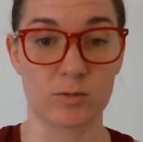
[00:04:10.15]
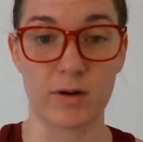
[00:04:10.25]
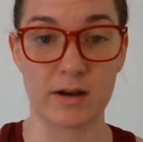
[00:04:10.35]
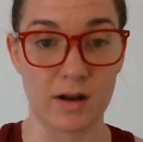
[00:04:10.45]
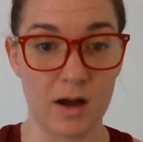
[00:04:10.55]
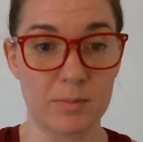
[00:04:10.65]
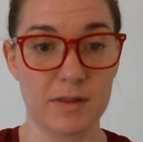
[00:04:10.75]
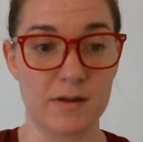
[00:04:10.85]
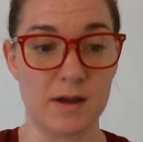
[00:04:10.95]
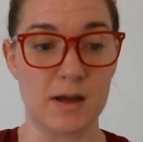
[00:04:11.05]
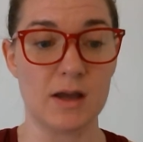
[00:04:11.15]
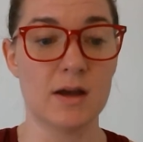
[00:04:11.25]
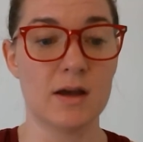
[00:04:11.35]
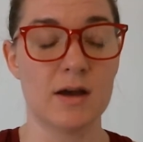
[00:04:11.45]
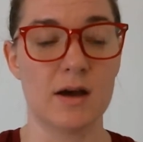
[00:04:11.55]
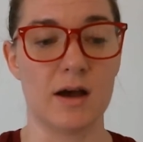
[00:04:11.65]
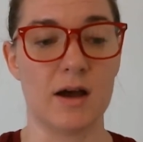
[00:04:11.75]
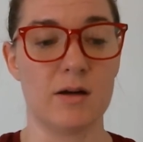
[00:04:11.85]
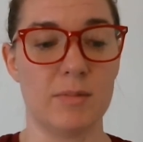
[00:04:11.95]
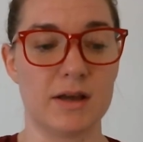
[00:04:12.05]
retinopathy.
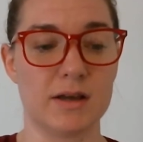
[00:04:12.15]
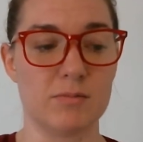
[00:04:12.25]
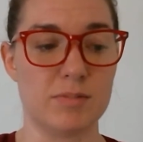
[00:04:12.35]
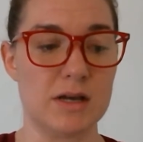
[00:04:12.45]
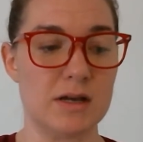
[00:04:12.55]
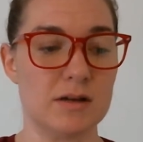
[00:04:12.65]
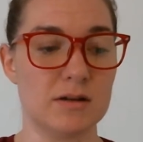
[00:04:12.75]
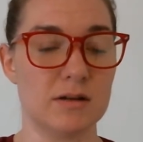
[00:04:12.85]
It can be